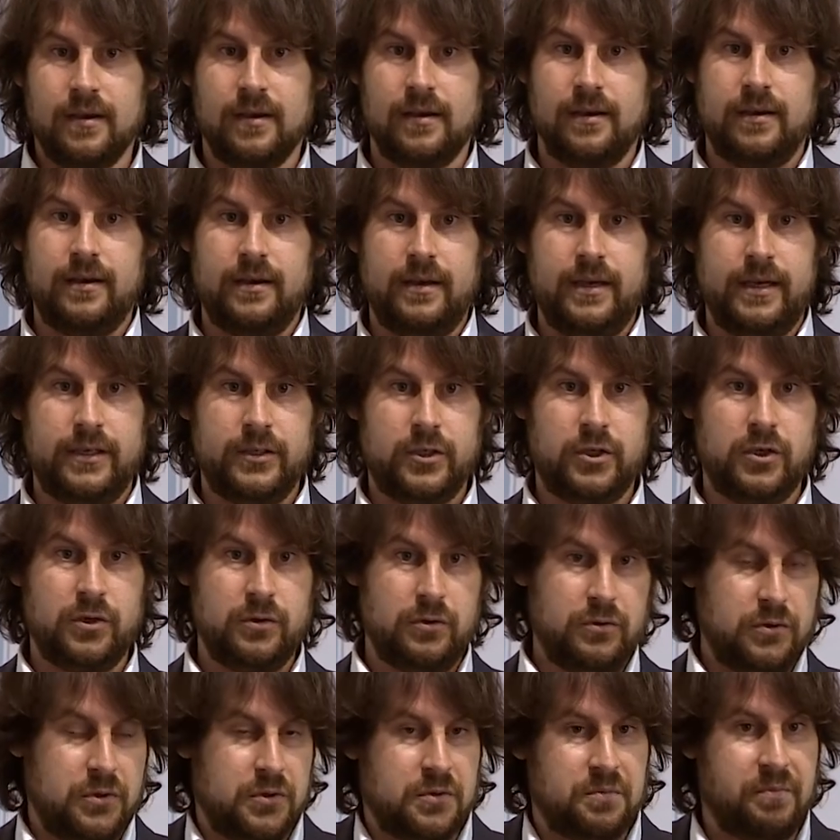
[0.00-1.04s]
uh, and
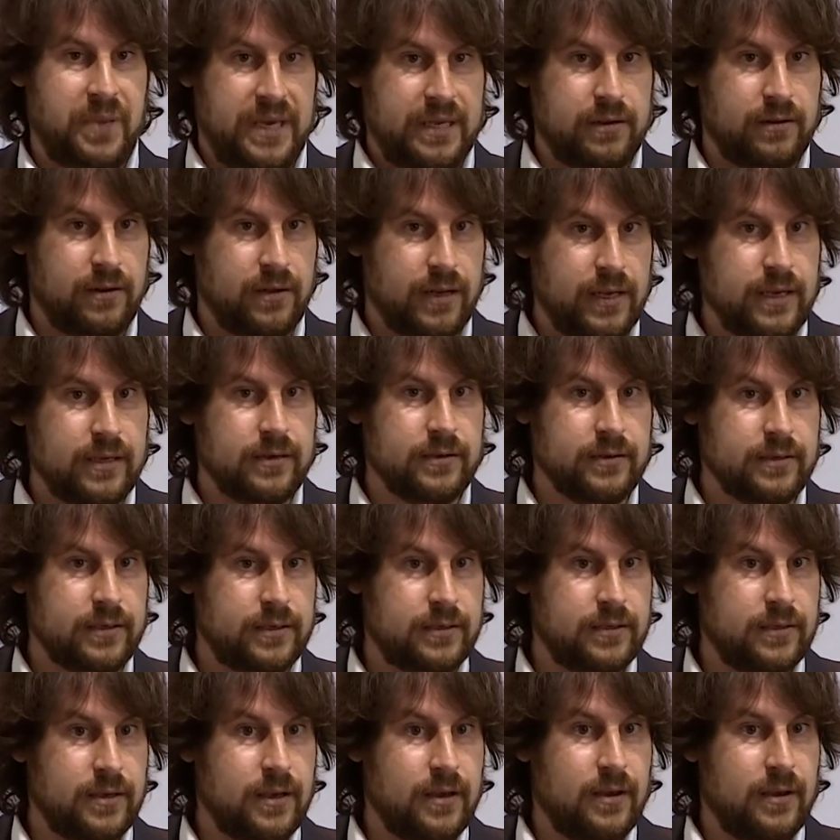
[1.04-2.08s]
choose better
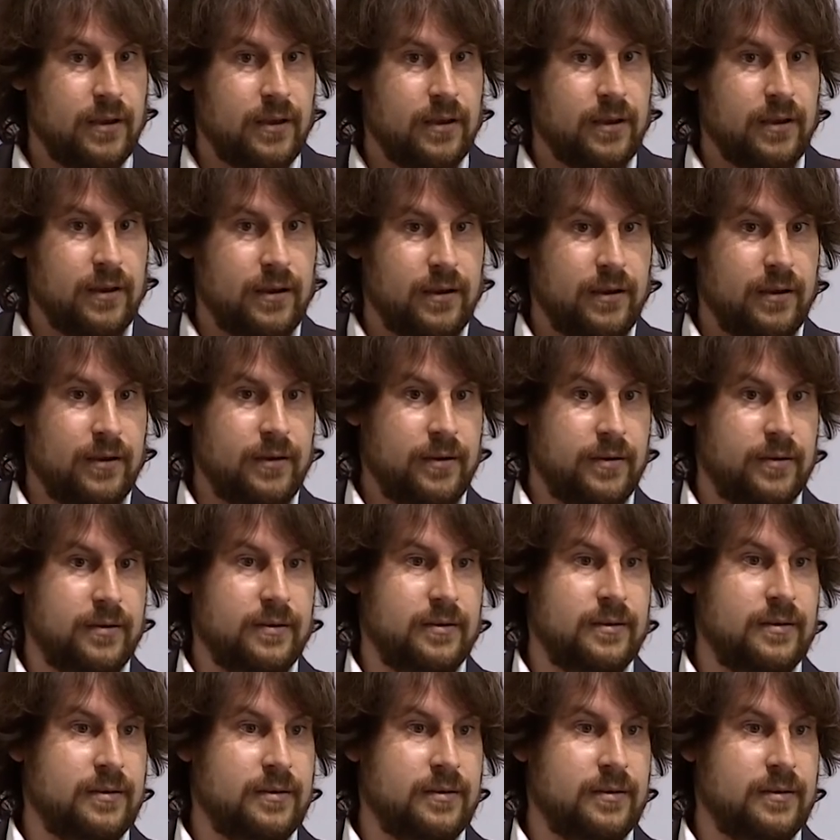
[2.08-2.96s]
leaders. Uh,